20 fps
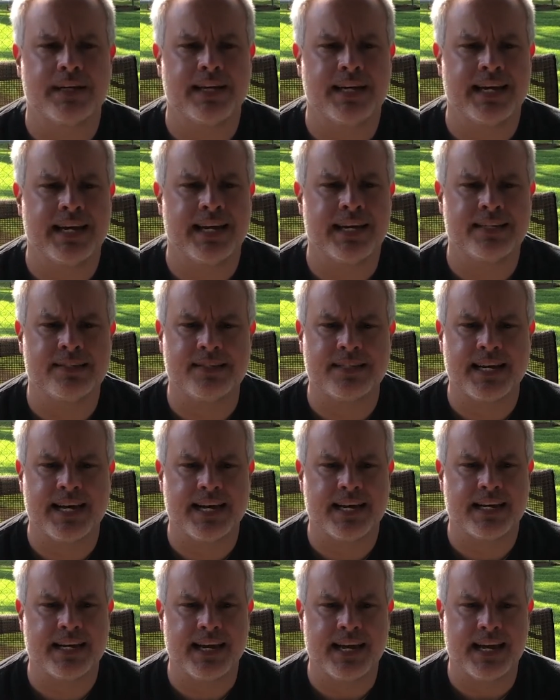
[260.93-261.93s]
he's
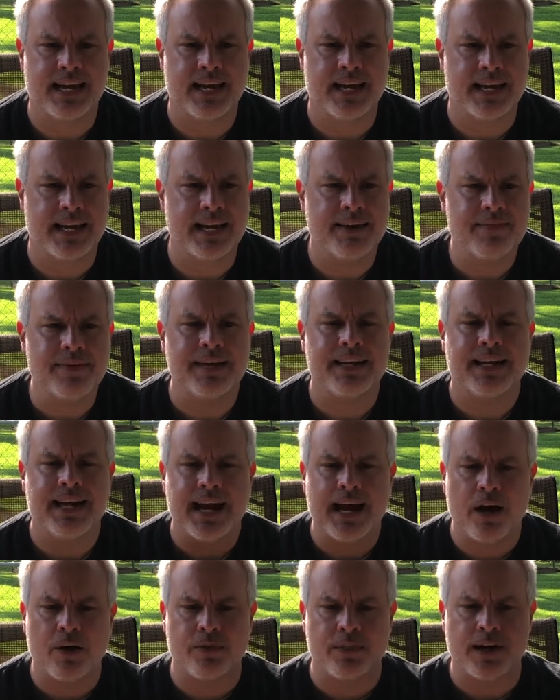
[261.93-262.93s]
saying even
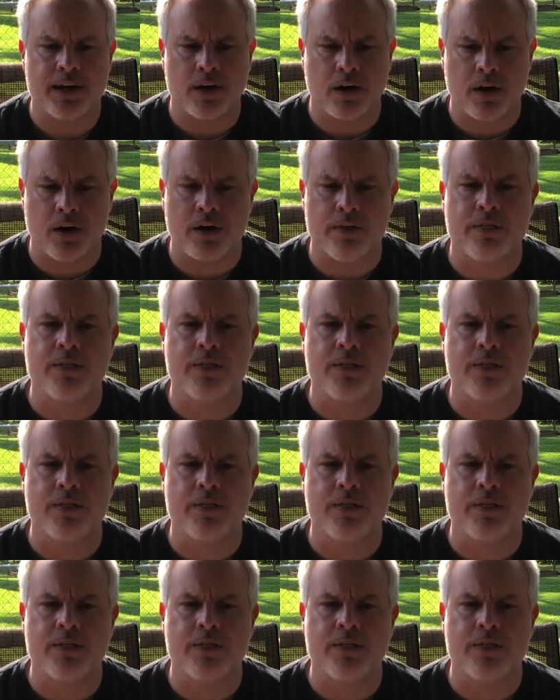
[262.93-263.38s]
now there are